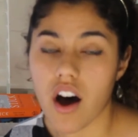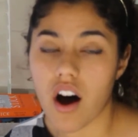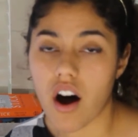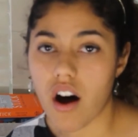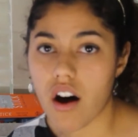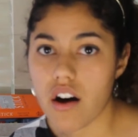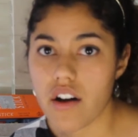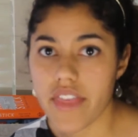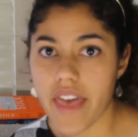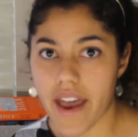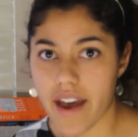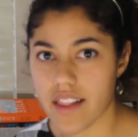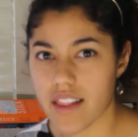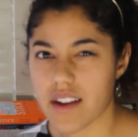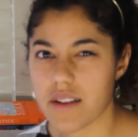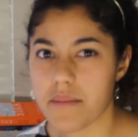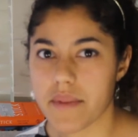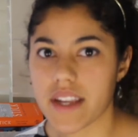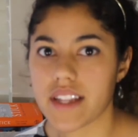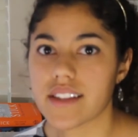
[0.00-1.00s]
all the
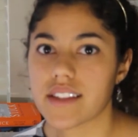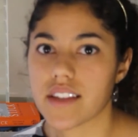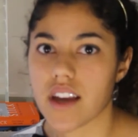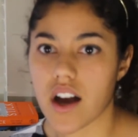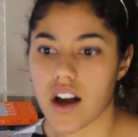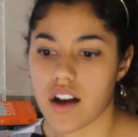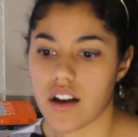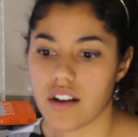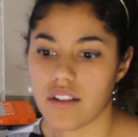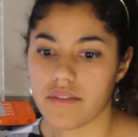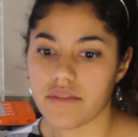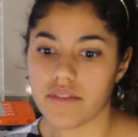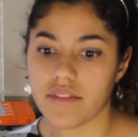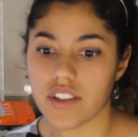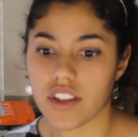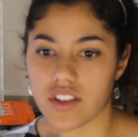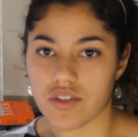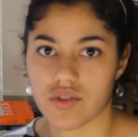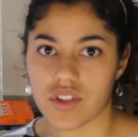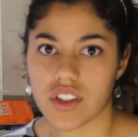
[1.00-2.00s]
elements of
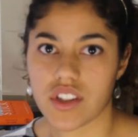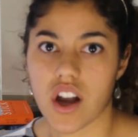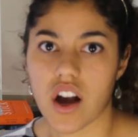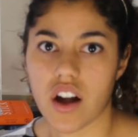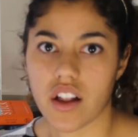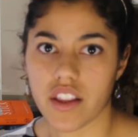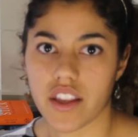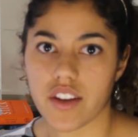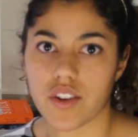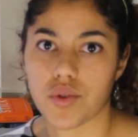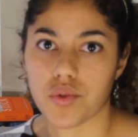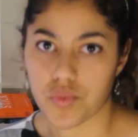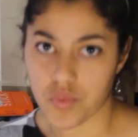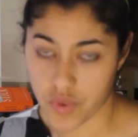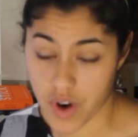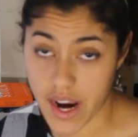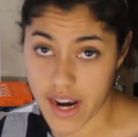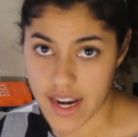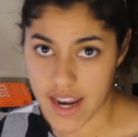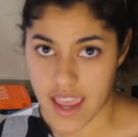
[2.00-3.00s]
solid
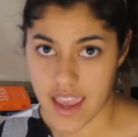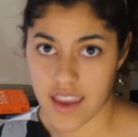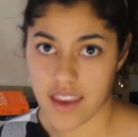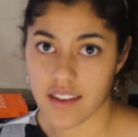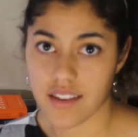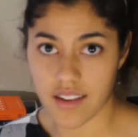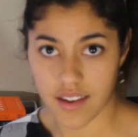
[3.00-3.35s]
writing.